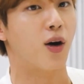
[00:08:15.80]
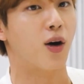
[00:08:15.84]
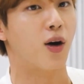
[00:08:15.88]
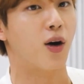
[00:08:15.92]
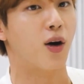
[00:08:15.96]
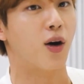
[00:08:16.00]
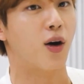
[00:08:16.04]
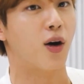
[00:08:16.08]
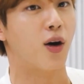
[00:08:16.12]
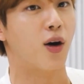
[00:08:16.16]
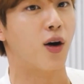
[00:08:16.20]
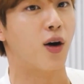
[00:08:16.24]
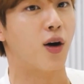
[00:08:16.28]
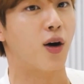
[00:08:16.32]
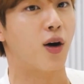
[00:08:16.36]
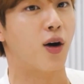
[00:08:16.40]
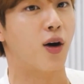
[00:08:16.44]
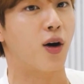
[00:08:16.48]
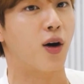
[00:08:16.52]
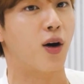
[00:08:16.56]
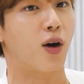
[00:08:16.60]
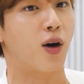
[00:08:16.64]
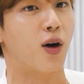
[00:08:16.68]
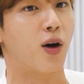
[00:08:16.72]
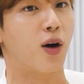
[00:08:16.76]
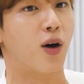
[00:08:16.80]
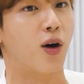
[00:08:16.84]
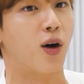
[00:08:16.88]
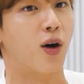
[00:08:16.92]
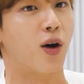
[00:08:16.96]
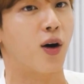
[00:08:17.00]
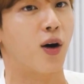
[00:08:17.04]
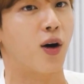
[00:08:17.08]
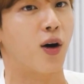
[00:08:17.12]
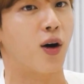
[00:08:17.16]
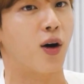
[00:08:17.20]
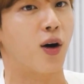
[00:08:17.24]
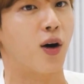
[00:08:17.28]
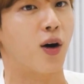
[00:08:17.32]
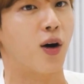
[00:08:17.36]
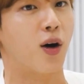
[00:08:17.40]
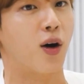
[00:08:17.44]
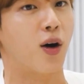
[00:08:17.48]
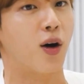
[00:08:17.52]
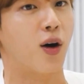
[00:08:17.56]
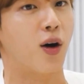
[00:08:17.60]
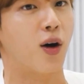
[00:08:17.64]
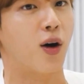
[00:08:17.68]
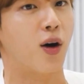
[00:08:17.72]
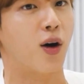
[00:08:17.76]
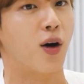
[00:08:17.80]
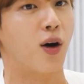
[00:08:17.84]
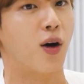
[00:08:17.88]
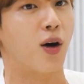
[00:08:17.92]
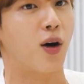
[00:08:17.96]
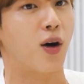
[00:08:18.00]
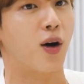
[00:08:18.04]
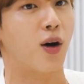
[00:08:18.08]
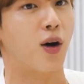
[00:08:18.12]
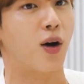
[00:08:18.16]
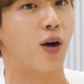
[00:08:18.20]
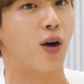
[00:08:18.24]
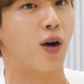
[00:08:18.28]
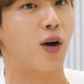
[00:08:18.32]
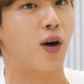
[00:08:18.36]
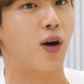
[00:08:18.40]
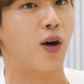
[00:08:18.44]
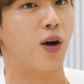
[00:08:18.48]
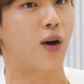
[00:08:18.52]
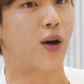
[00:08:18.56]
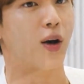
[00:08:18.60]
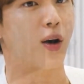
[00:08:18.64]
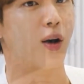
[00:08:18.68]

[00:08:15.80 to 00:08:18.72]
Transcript: No one is speaking in this clip.